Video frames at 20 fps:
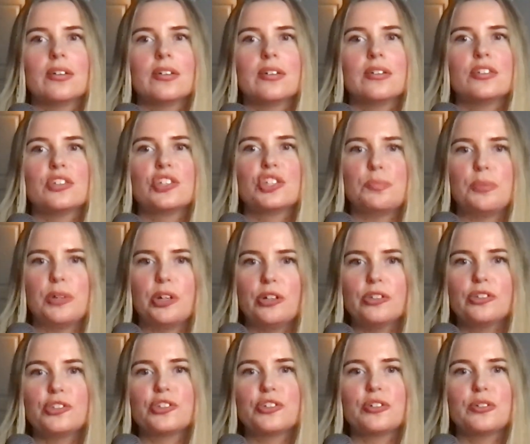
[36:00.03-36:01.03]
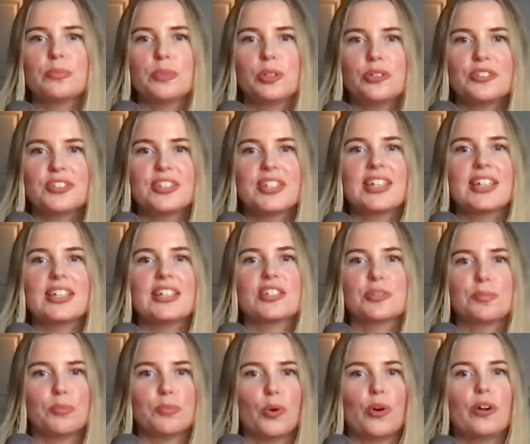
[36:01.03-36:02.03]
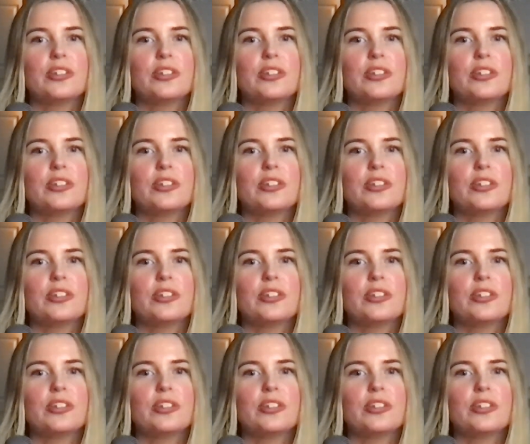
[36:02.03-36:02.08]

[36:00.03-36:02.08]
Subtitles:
spiritual music is more